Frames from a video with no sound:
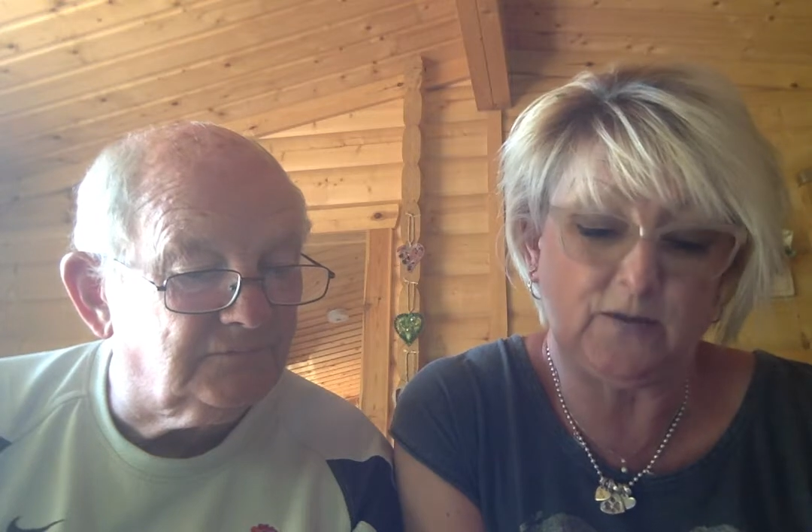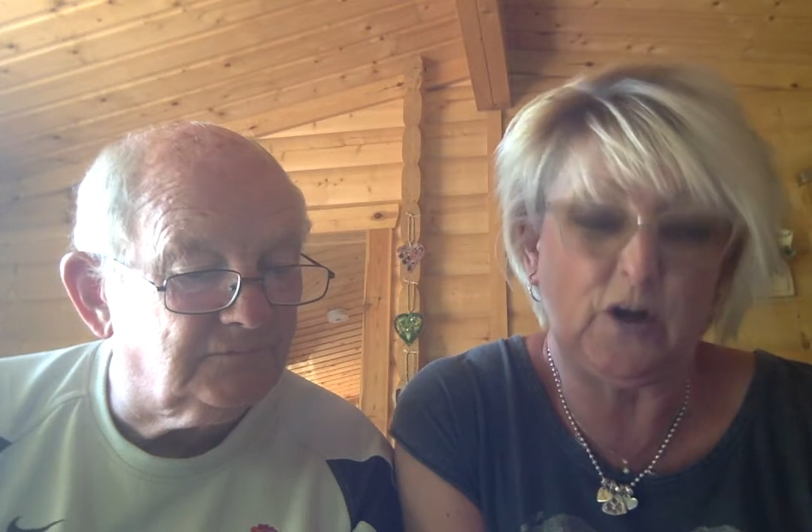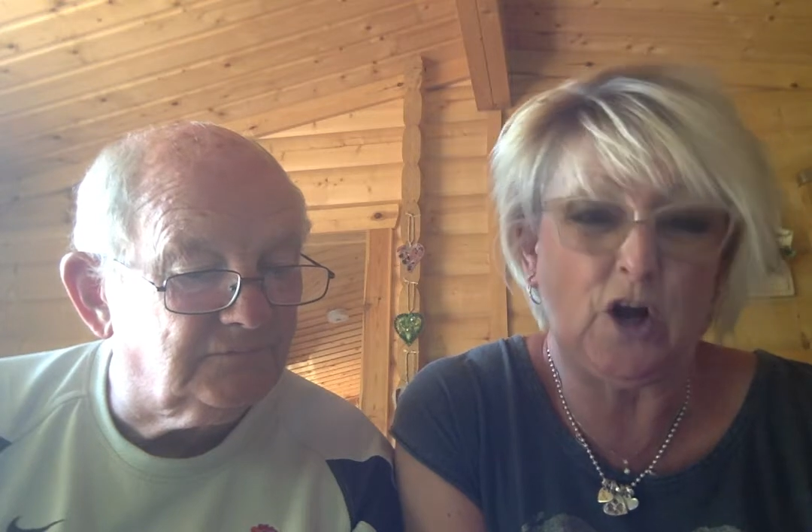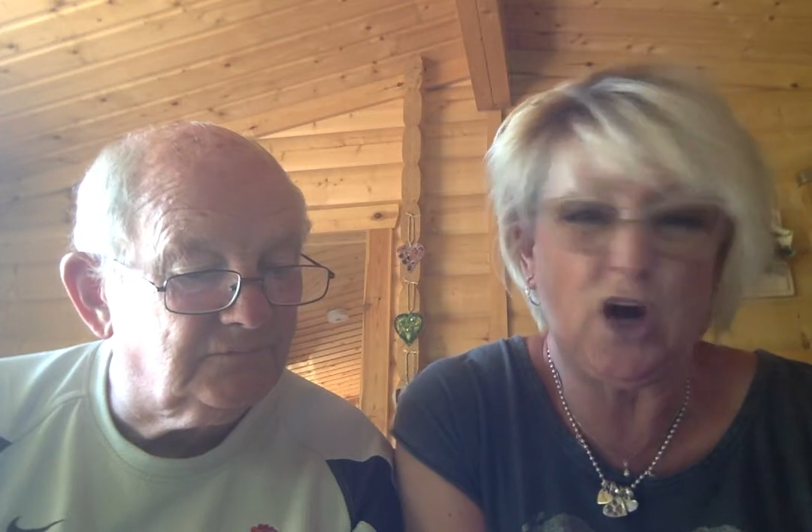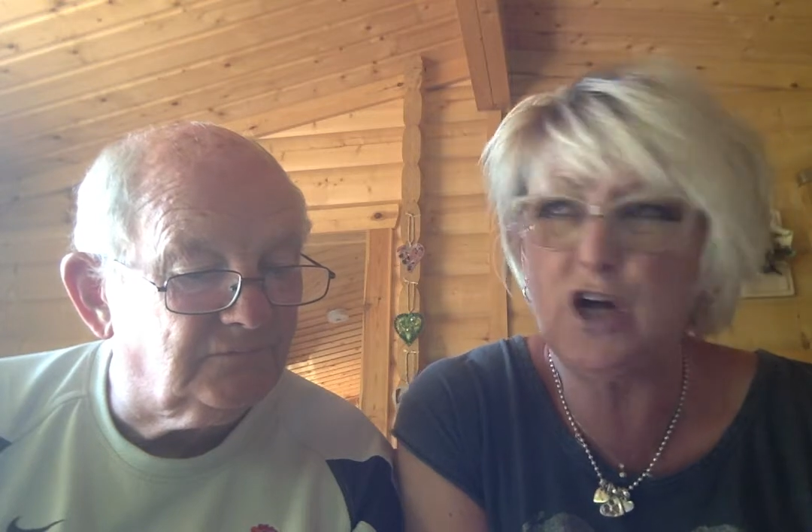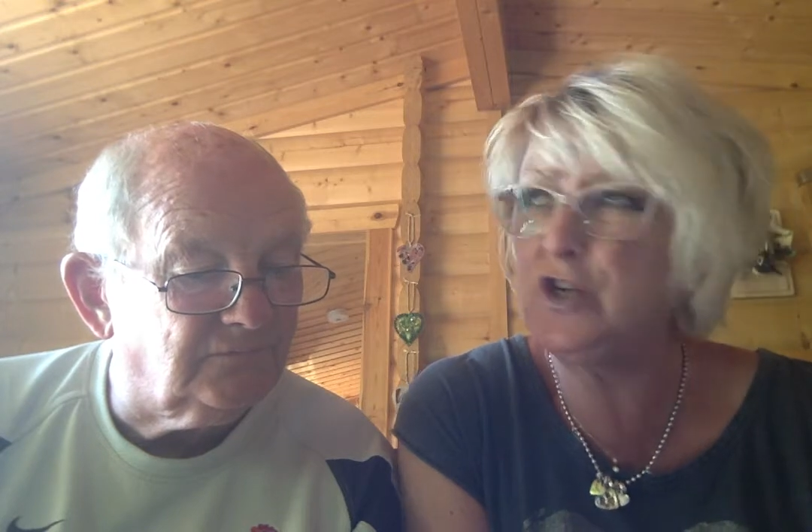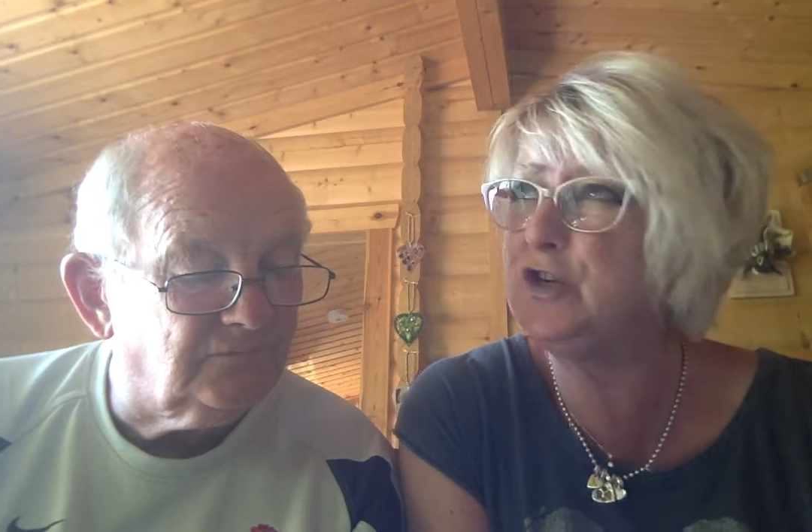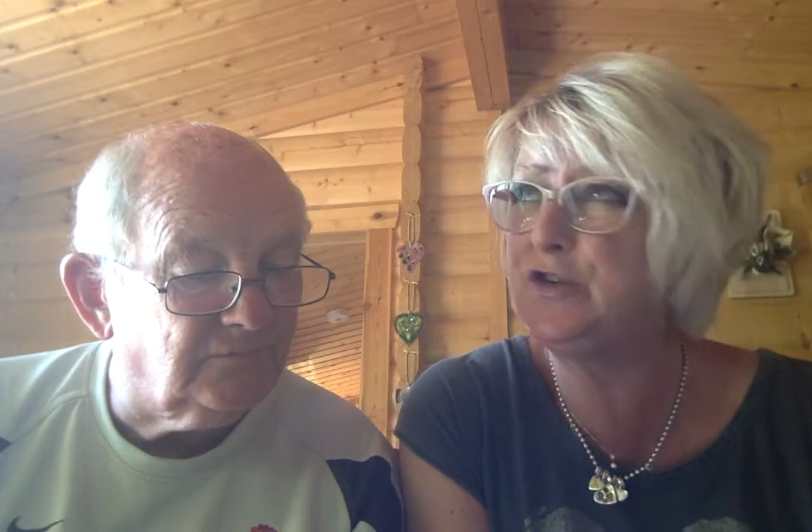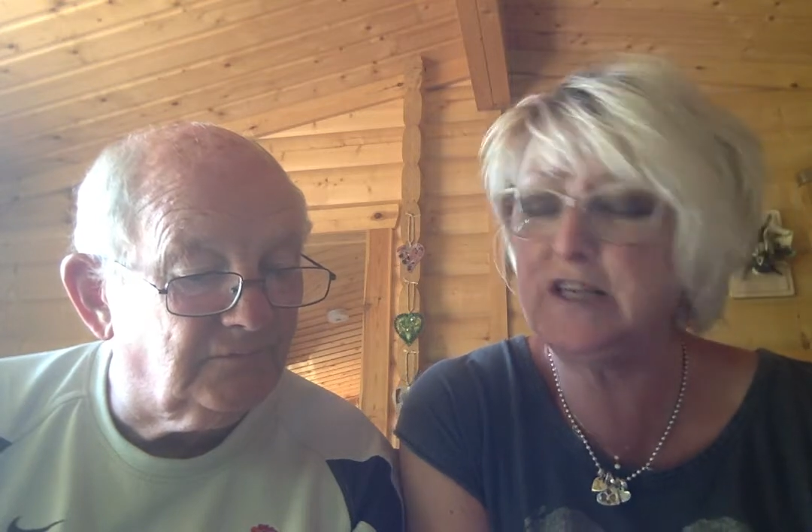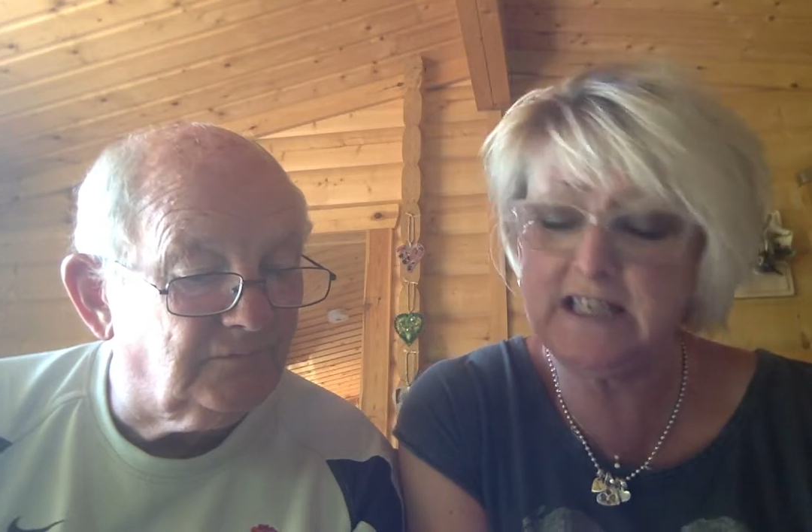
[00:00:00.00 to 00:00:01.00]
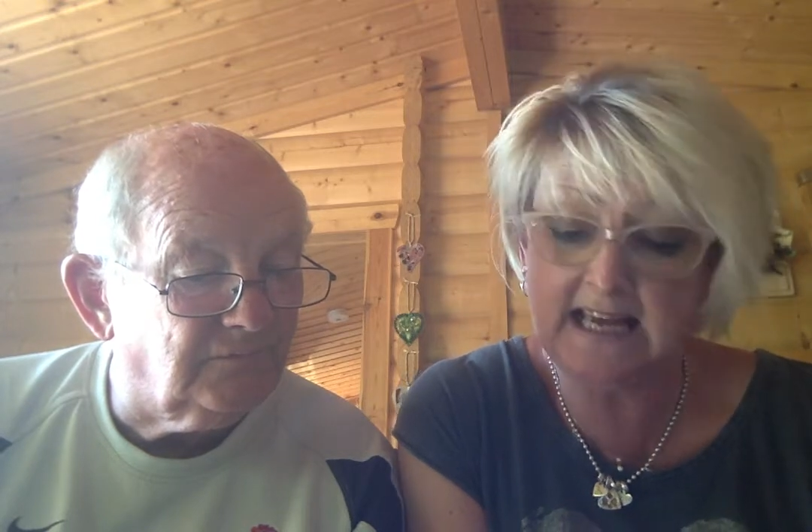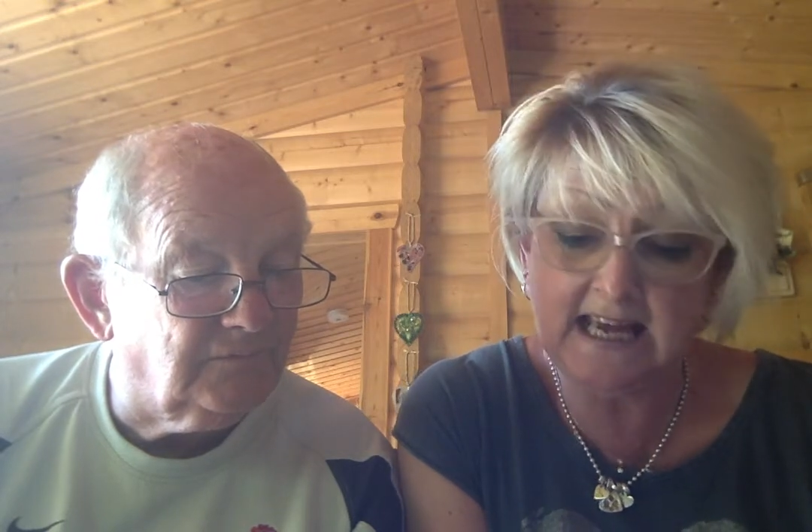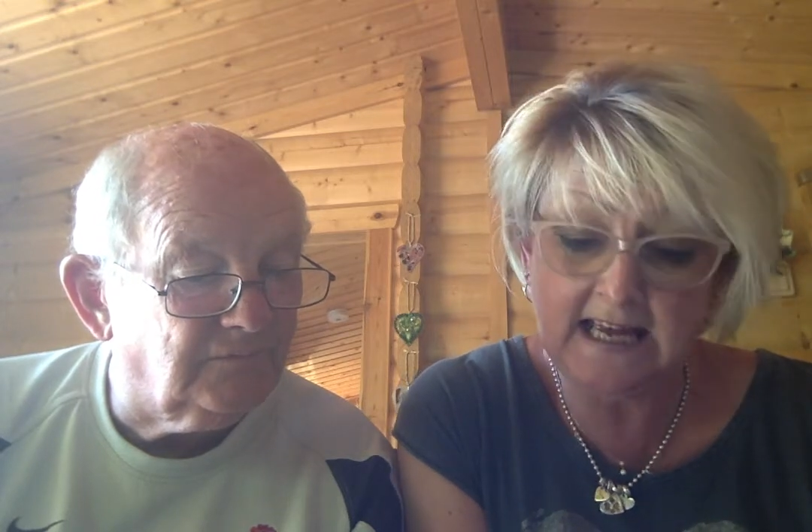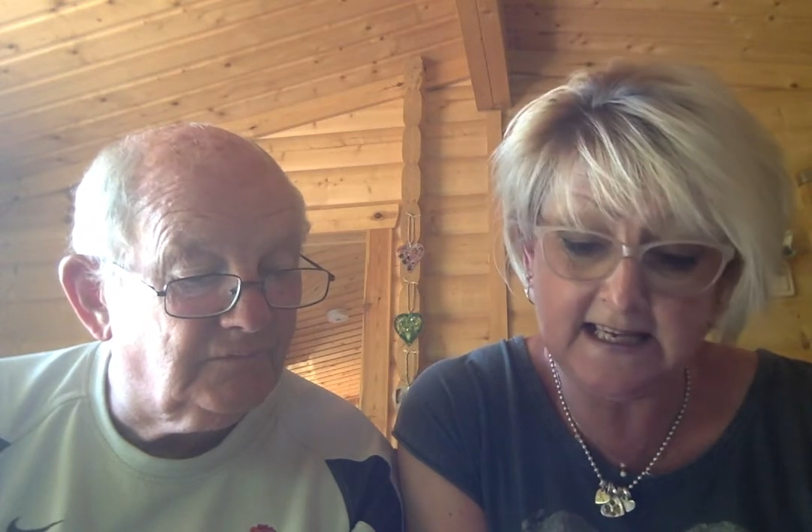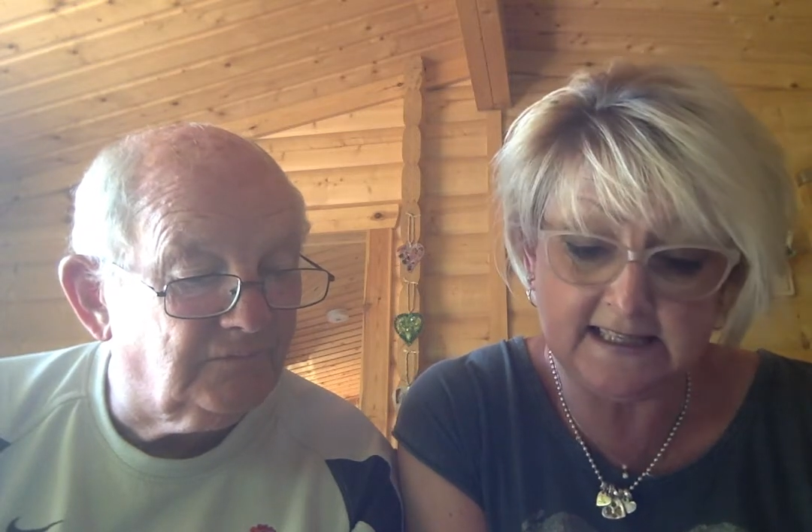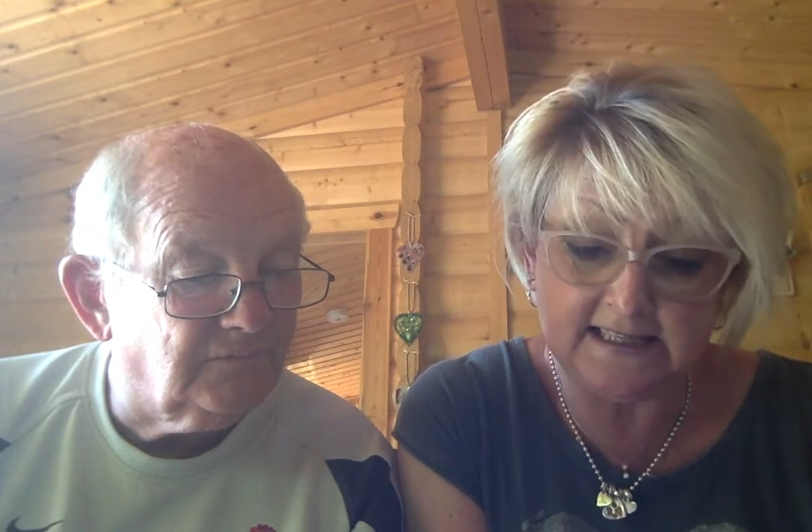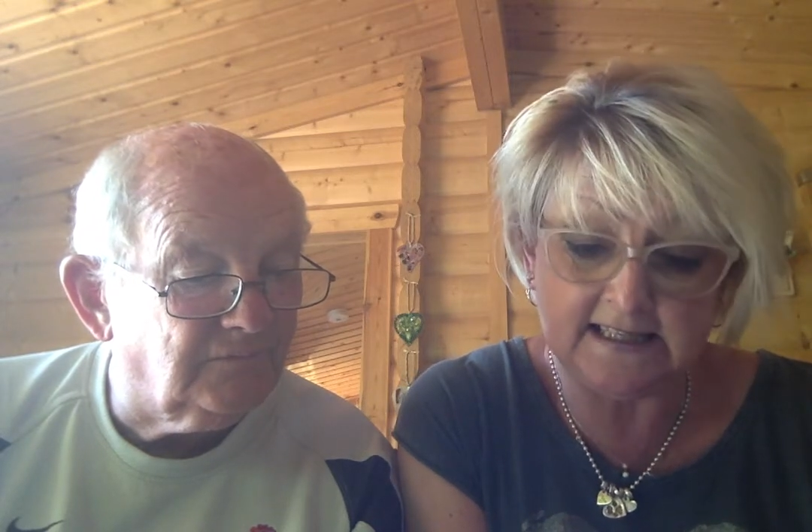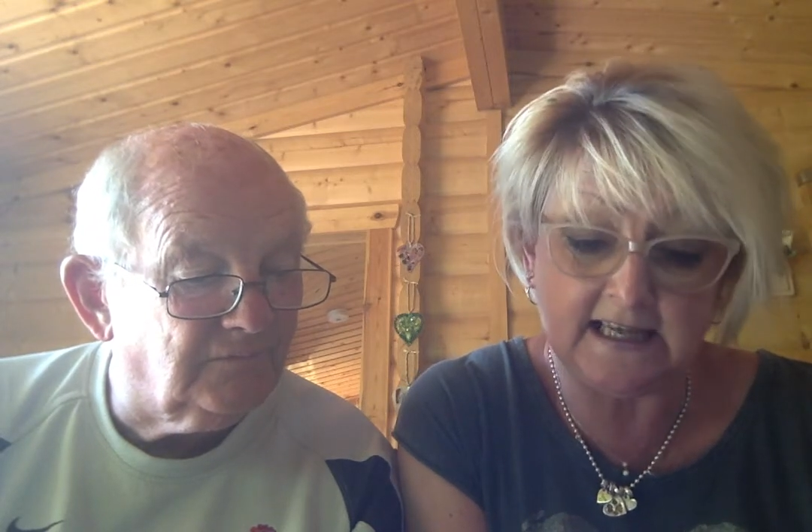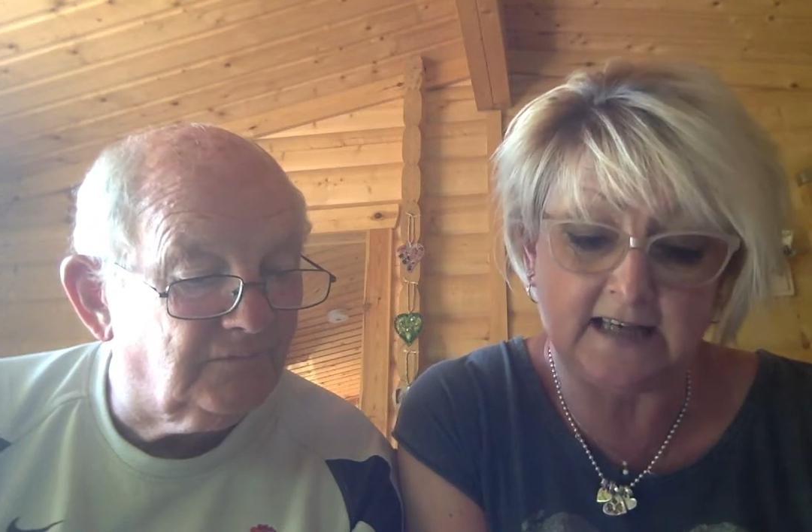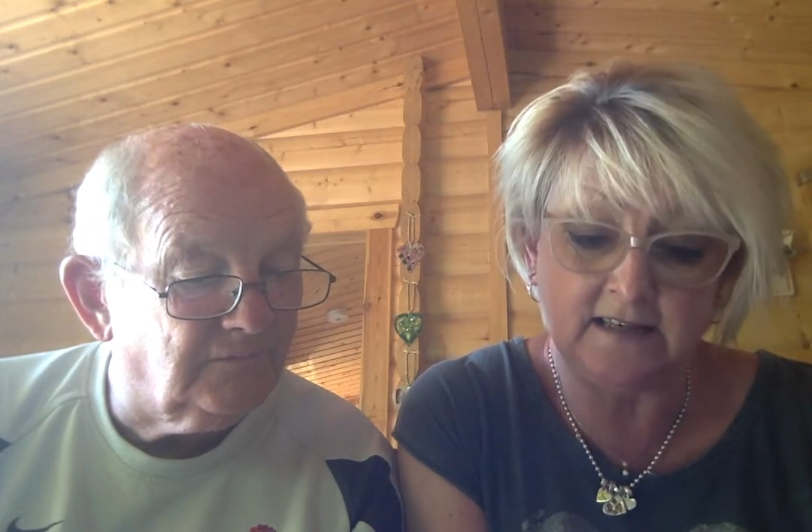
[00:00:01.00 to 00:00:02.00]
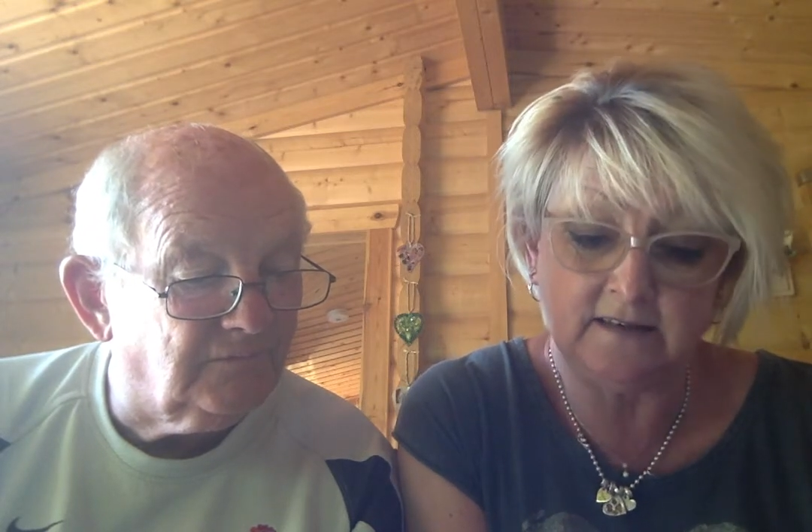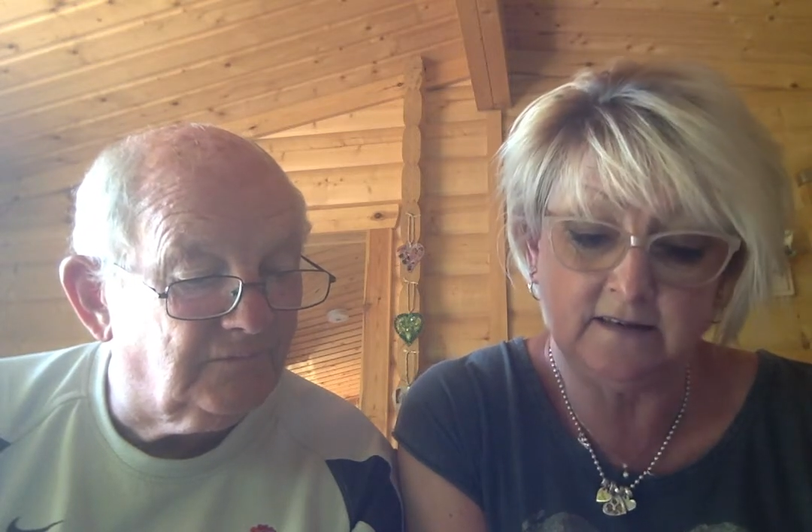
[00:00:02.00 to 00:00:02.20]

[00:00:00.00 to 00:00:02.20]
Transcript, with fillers: for a hundred years, he said.